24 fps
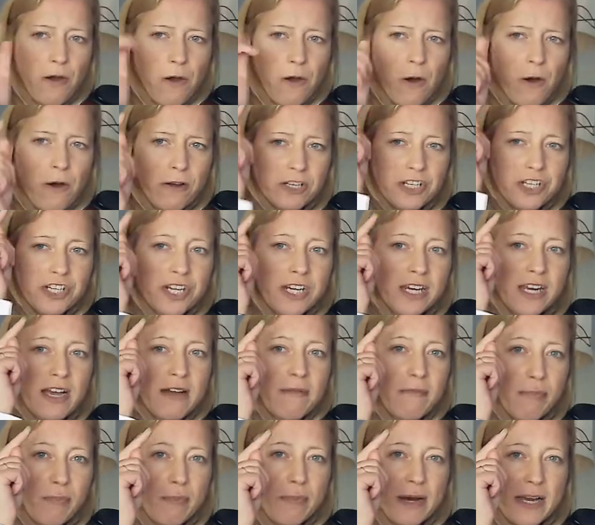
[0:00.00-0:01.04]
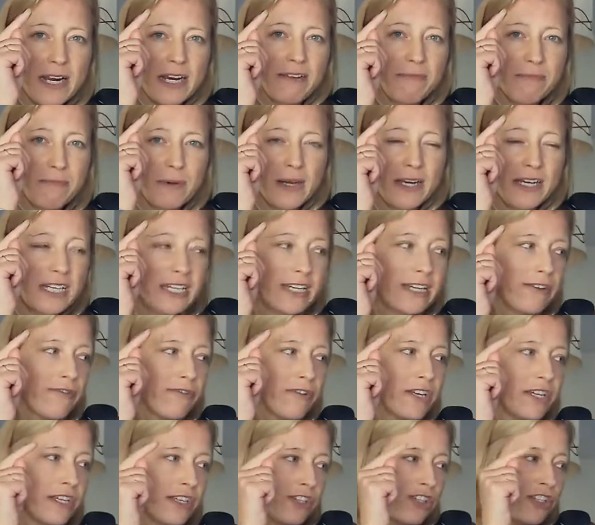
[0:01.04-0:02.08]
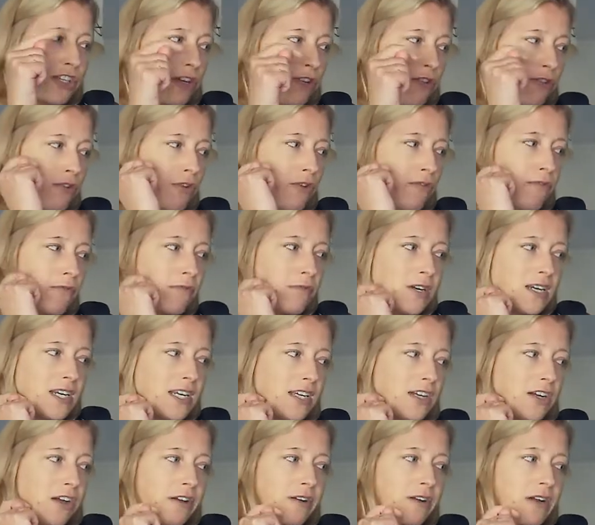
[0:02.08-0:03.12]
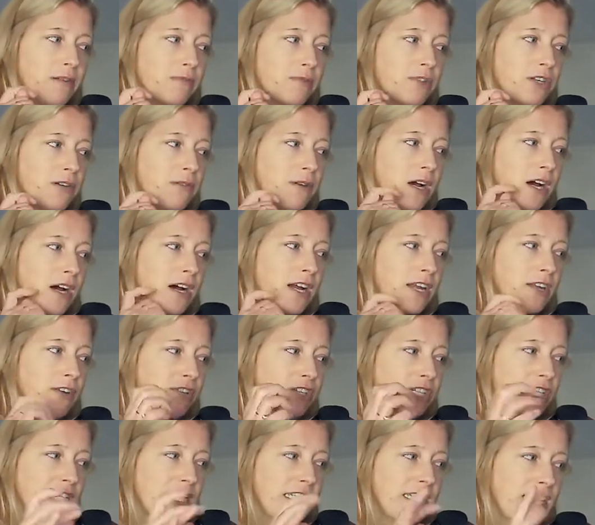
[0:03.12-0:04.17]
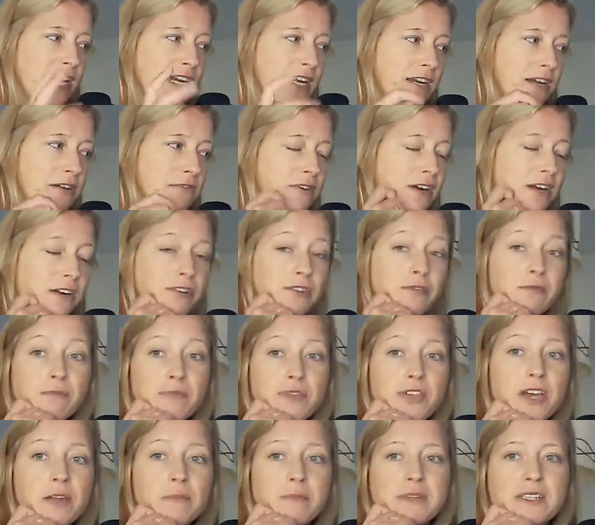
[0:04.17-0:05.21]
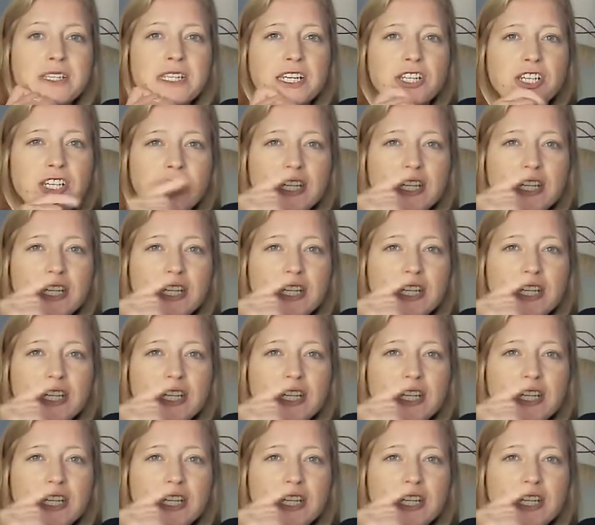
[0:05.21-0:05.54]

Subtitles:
notching up by degrees, so you're not really going up too high, you're just staying around third position